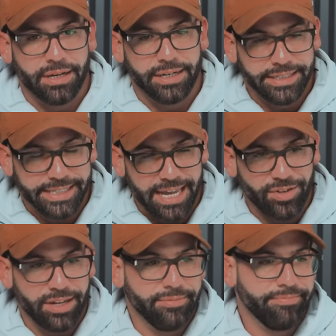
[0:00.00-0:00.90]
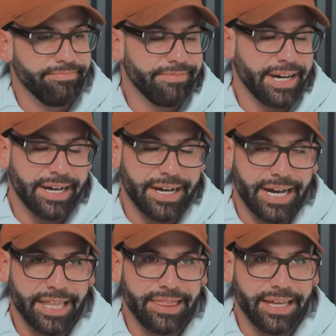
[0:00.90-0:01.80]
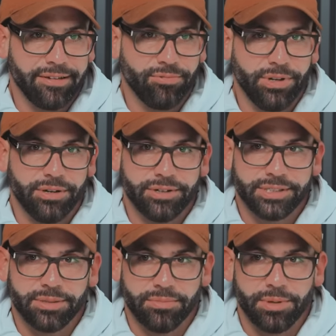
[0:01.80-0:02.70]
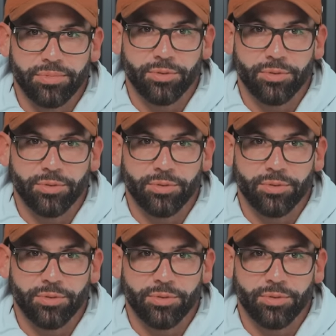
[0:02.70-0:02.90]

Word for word: knees cave in. I think there's some